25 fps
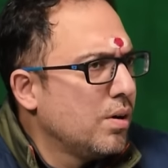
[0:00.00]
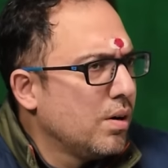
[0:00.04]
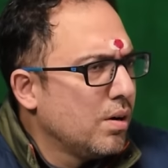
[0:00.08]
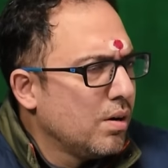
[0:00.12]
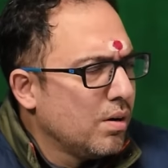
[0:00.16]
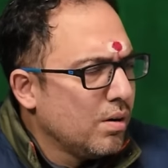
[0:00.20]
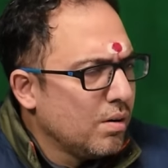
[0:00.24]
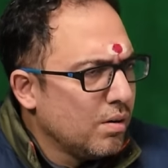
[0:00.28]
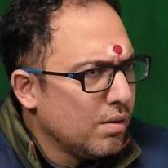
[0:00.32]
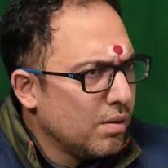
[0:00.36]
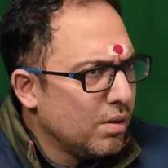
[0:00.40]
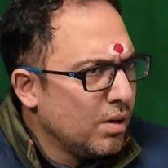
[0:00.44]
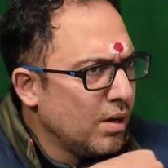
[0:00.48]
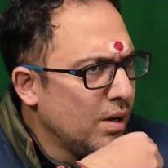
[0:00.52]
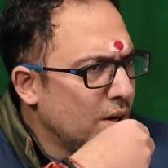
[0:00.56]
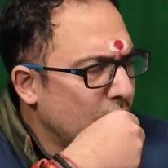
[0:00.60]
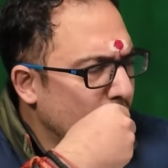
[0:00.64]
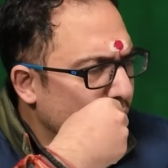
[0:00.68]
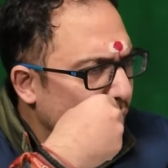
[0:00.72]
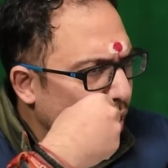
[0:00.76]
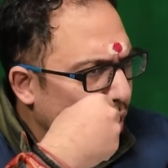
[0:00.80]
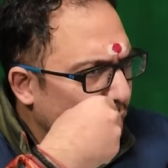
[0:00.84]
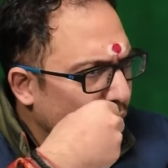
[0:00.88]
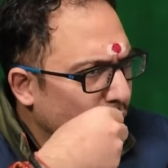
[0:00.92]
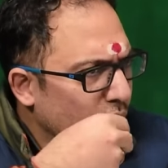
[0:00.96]

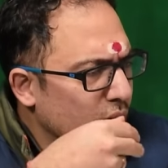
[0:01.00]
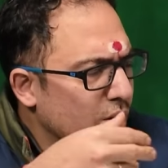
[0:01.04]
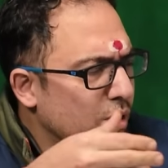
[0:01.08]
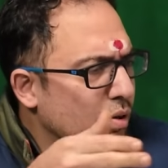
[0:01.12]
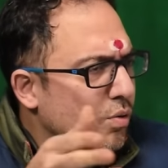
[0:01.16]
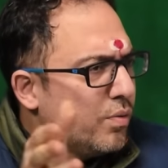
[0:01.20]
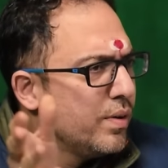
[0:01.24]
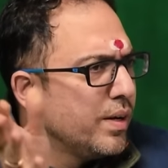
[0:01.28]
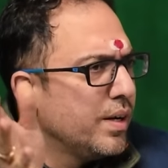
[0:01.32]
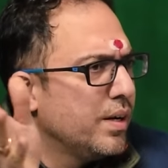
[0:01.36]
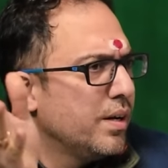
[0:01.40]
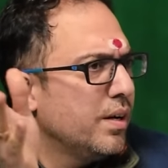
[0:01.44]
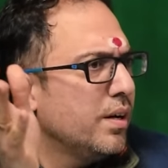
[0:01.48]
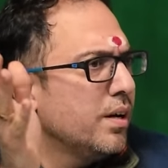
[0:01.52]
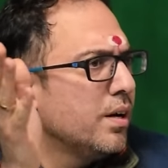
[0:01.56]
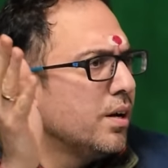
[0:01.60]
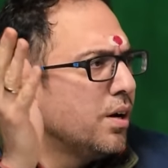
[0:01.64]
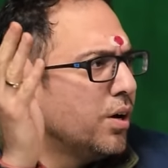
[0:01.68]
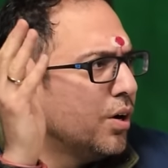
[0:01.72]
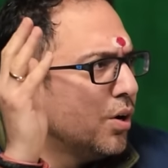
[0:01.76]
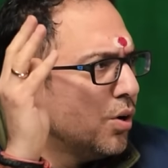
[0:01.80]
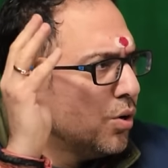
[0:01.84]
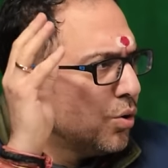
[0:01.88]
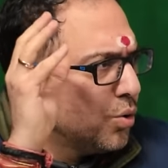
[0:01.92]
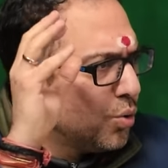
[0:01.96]
all the way
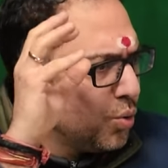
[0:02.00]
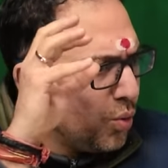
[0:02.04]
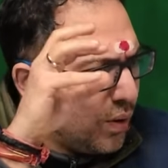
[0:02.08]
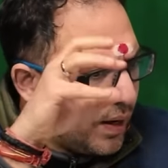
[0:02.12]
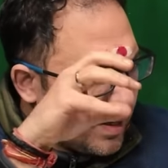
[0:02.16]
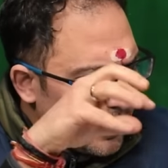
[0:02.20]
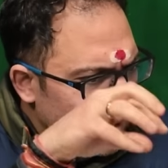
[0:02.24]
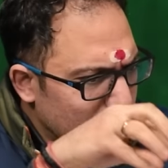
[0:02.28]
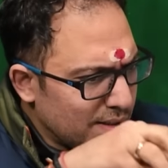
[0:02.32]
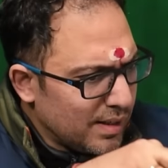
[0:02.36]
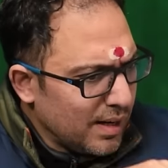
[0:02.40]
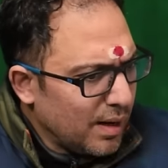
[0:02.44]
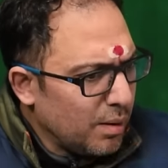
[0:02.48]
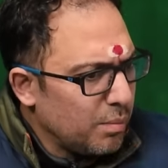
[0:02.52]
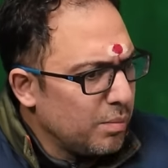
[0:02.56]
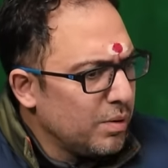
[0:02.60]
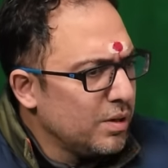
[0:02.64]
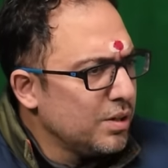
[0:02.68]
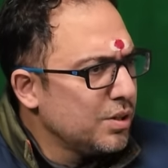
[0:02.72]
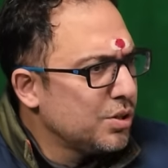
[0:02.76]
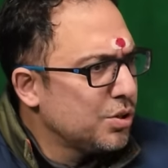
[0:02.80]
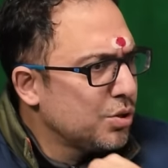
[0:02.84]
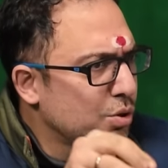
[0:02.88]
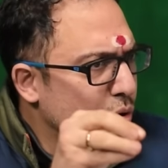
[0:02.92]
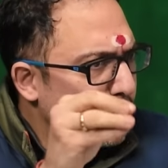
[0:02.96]
to
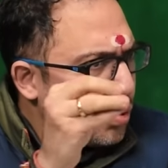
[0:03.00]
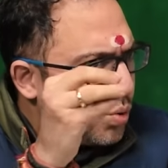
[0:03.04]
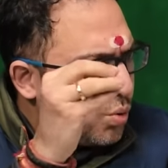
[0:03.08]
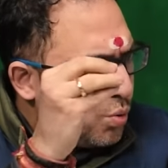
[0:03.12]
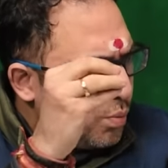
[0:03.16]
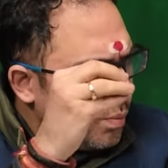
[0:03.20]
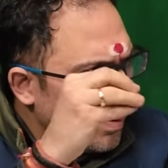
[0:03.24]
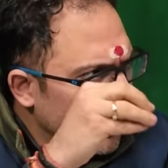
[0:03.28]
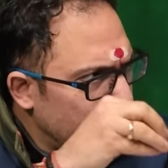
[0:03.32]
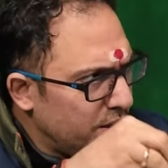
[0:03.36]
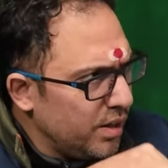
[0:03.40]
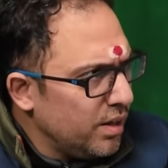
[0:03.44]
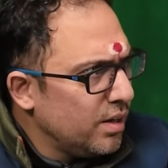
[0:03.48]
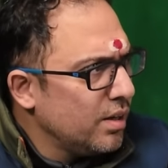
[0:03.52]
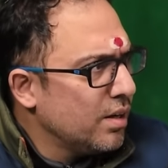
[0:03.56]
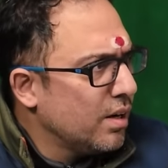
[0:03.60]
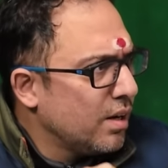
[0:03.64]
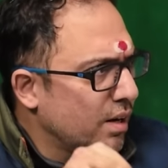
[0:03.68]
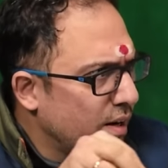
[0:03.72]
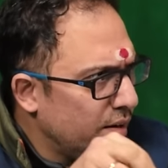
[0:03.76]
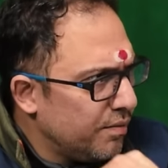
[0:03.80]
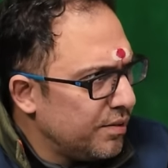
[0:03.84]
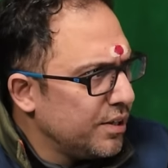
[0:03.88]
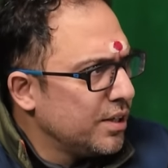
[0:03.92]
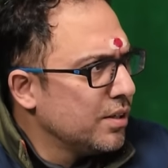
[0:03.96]
establish through
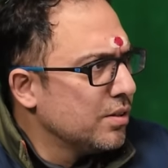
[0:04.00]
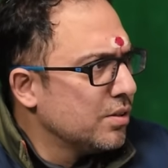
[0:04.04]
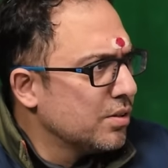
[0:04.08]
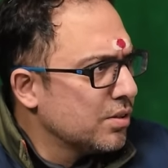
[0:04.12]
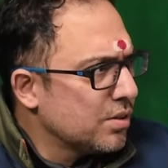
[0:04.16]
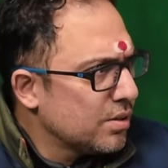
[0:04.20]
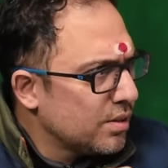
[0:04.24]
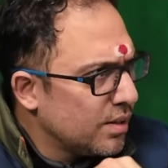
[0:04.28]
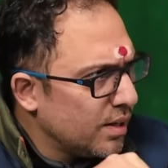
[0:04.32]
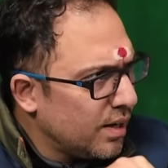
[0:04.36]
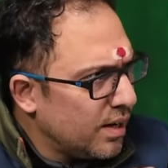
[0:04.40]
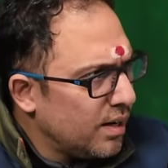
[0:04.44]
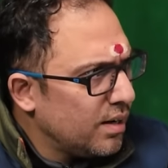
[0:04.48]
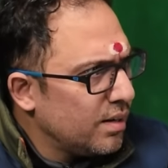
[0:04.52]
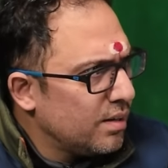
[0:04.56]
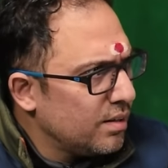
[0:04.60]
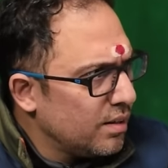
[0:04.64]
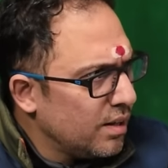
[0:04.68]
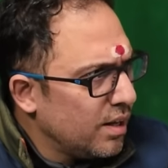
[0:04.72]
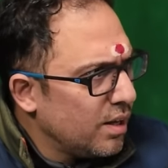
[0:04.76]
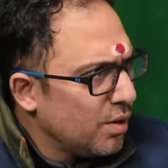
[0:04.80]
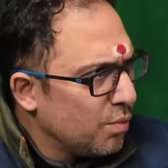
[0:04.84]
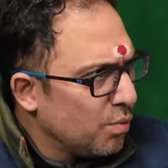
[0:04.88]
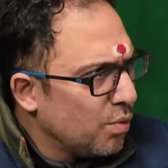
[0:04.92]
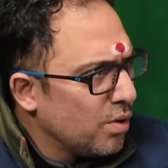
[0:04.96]
material evidence that
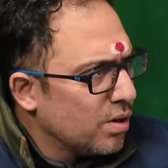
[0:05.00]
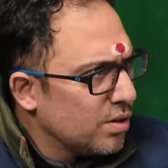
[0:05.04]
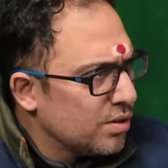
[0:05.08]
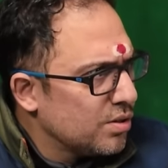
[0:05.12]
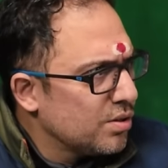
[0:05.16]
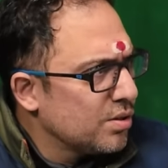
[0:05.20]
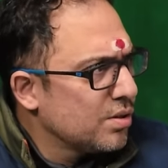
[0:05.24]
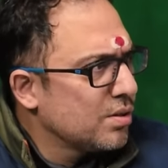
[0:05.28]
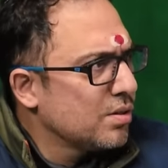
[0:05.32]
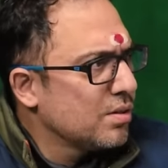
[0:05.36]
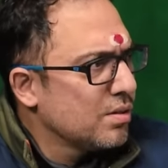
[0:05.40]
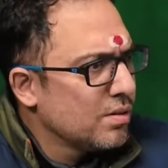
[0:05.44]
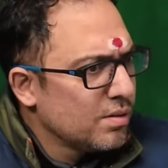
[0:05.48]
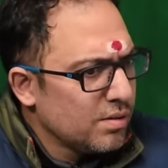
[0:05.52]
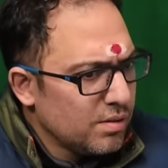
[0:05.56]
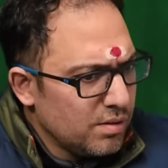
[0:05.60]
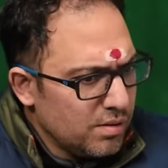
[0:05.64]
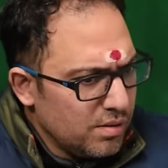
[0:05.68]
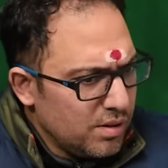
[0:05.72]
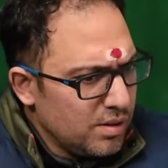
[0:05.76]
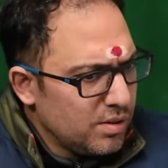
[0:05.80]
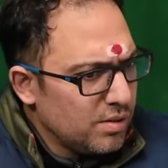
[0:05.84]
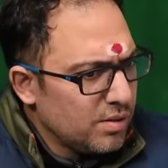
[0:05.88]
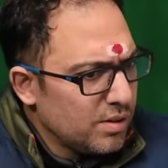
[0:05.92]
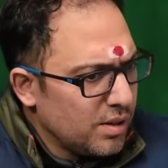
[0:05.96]
there was
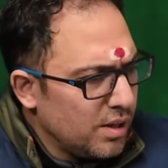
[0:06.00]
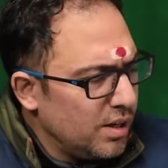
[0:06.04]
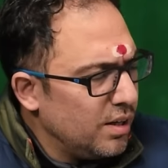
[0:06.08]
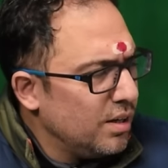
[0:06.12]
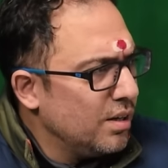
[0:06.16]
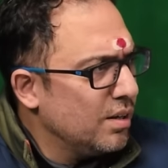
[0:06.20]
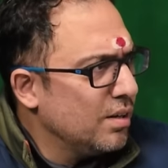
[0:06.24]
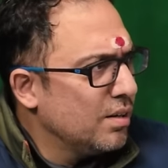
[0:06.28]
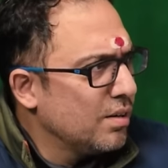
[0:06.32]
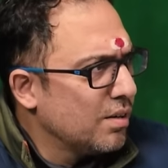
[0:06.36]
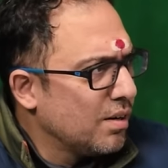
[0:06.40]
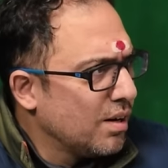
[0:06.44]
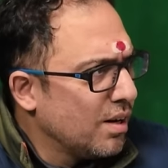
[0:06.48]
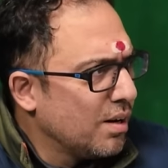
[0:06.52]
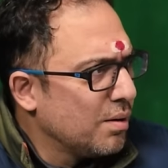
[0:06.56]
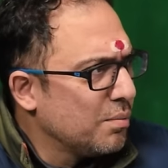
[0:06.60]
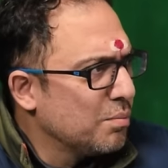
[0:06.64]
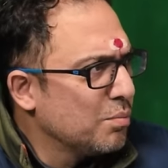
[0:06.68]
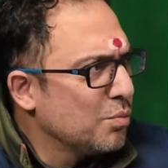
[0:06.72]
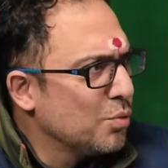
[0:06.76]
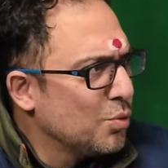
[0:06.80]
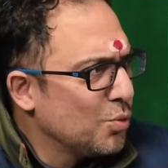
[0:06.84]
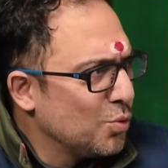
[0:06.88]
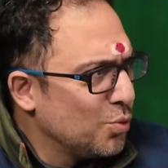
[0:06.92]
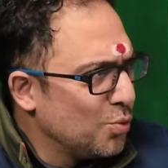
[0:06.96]
this king, Ram,
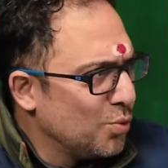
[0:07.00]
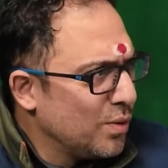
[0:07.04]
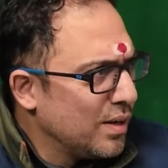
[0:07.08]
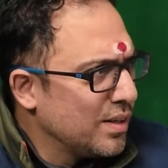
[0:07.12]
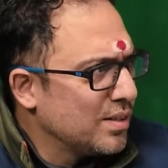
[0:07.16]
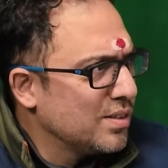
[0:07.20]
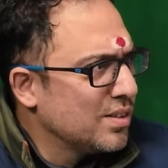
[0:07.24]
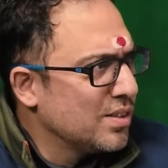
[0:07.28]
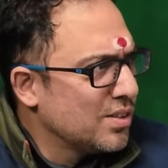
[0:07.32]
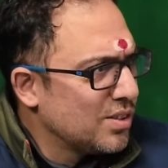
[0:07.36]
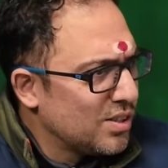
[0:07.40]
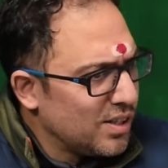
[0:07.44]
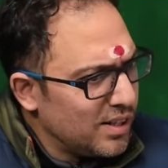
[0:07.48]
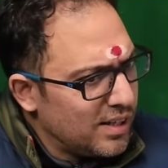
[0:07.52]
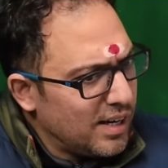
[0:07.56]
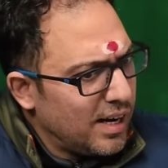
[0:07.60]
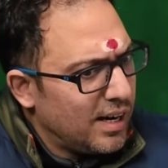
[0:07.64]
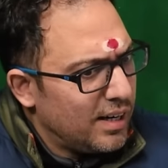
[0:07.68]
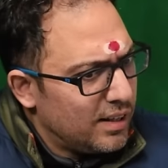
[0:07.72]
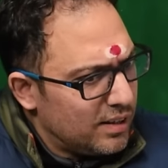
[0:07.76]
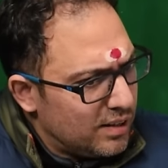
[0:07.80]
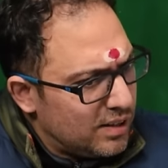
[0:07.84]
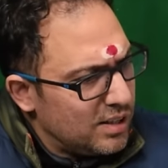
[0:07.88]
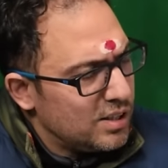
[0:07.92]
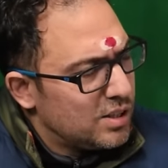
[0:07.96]
who existed
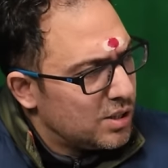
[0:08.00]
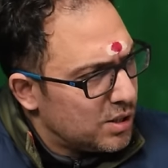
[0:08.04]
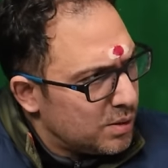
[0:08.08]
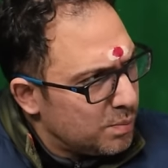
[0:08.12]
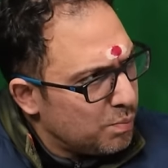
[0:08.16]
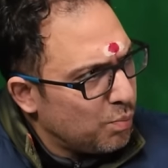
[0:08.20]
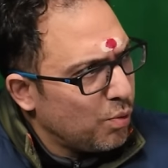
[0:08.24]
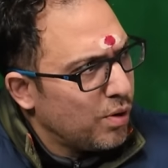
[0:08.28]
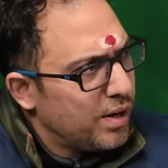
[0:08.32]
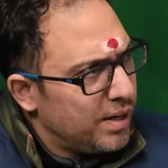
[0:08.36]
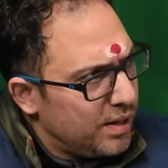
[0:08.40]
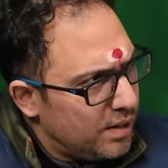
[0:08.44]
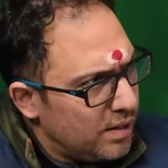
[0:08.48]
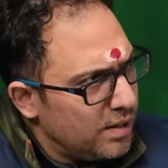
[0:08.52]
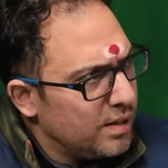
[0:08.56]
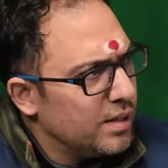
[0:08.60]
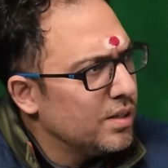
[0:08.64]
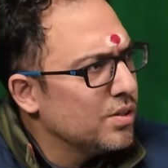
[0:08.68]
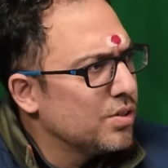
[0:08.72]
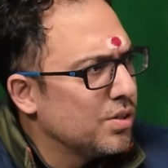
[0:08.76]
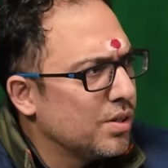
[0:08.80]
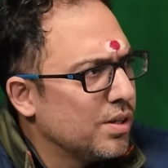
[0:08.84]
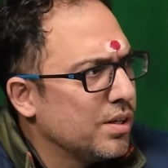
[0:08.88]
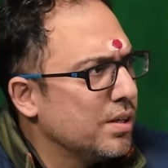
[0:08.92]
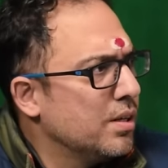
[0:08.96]
at this point in
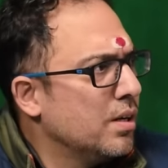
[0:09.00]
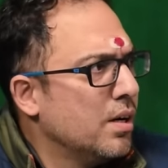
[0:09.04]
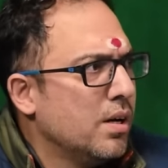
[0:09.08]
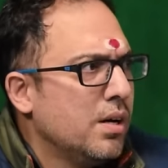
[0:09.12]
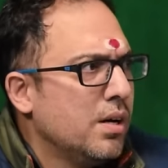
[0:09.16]
history?